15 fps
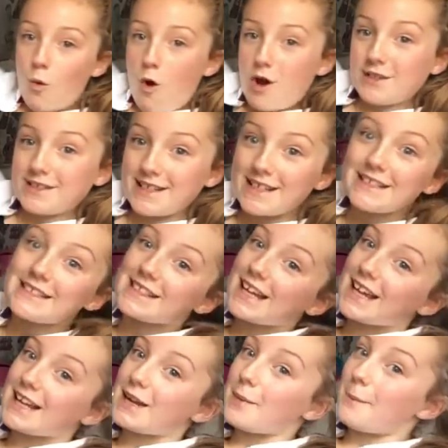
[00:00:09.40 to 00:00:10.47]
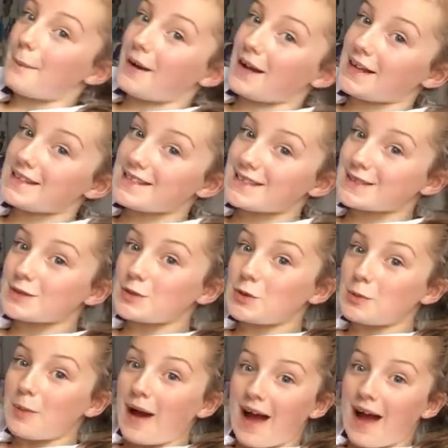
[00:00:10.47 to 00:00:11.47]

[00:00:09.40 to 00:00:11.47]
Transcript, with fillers: what is in my school